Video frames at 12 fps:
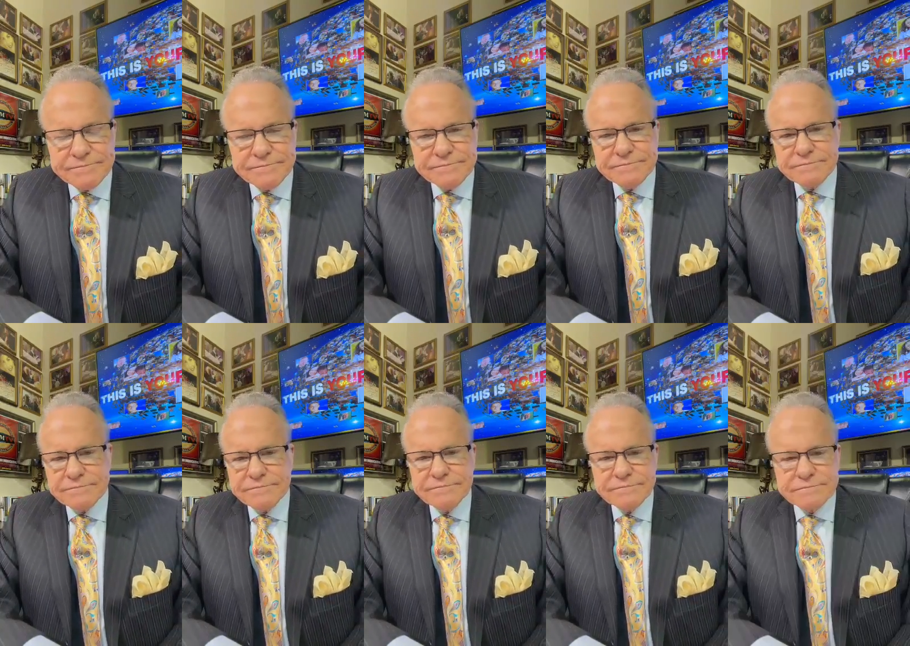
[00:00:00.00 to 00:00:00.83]

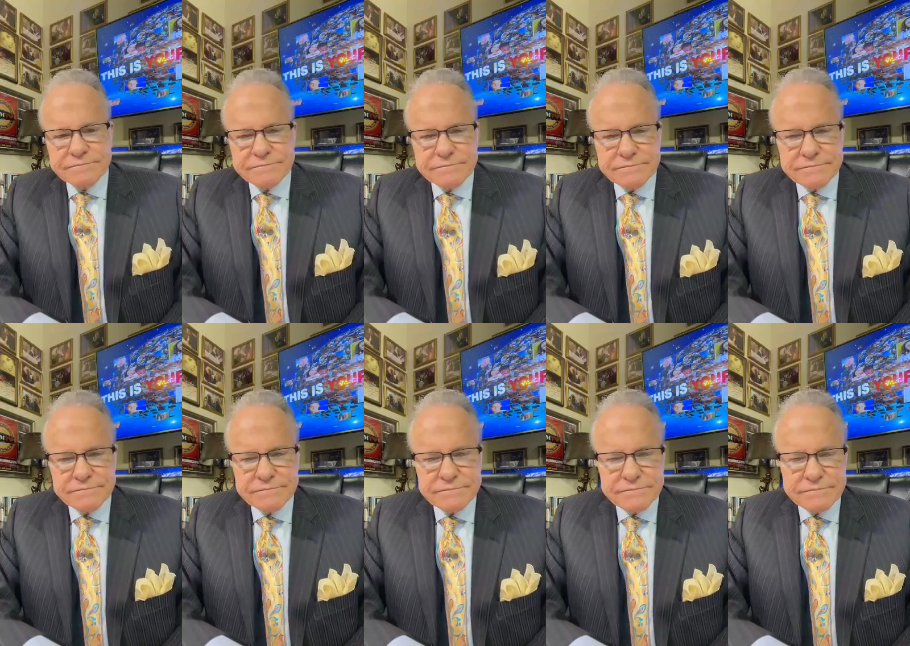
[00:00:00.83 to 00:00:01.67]

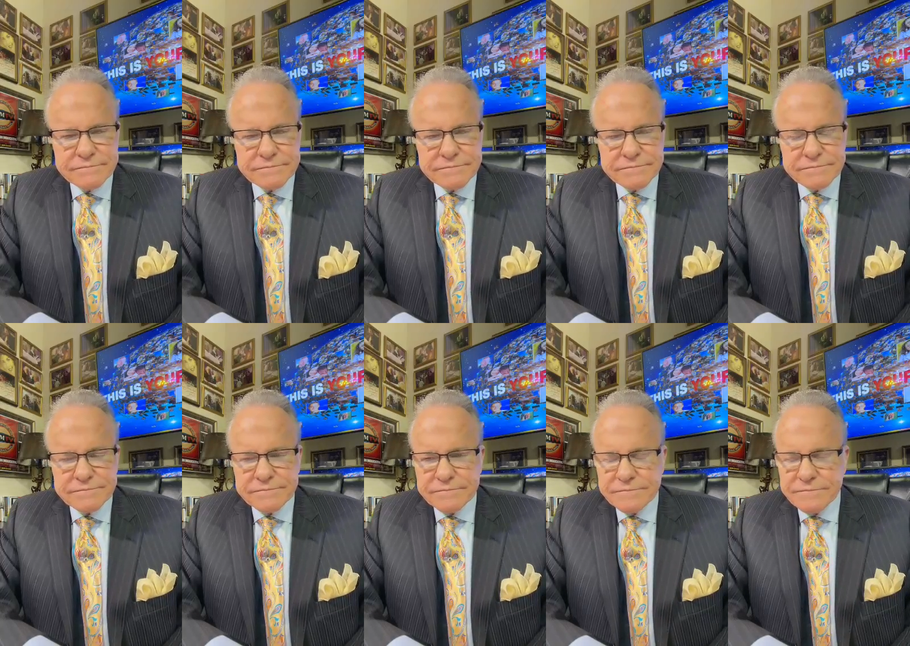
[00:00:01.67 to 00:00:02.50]
No one is speaking in this clip.